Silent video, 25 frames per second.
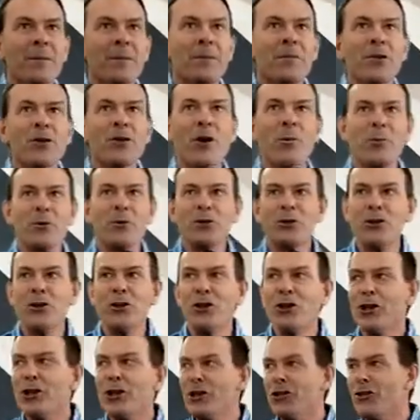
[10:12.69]
the
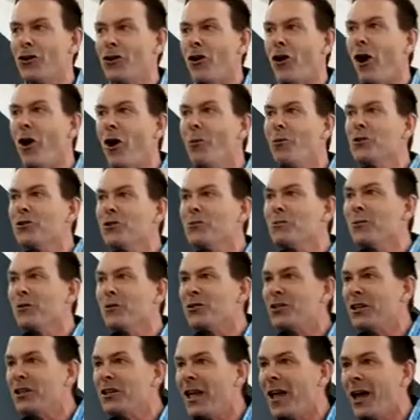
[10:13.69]
opportunities I was
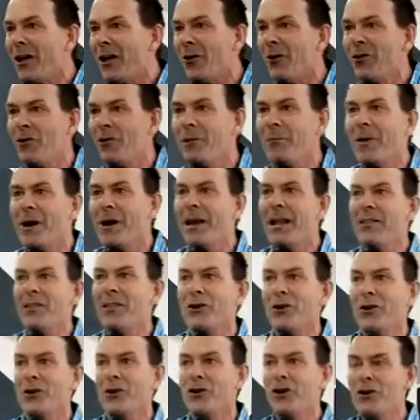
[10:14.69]
missing out on, the money that
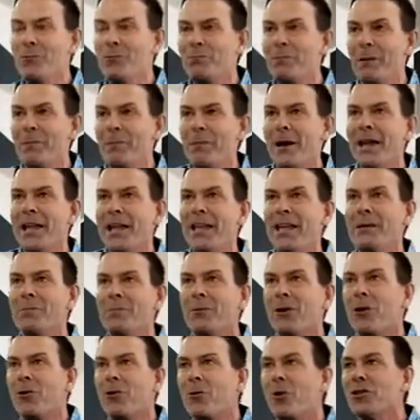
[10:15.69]
I could be making,
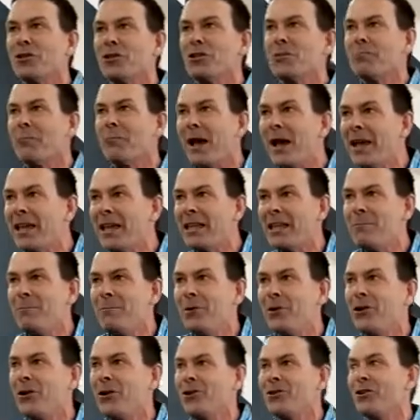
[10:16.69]
but I wasn't making it
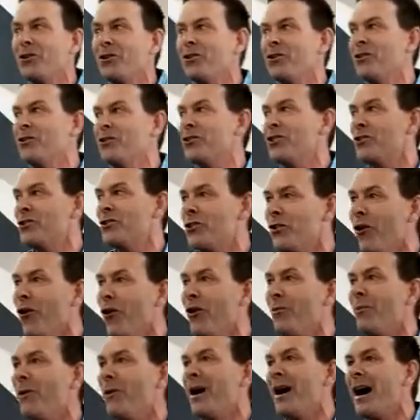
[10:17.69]
because I had this
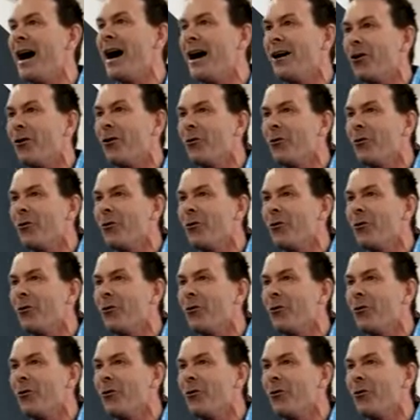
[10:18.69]
desire in my heart.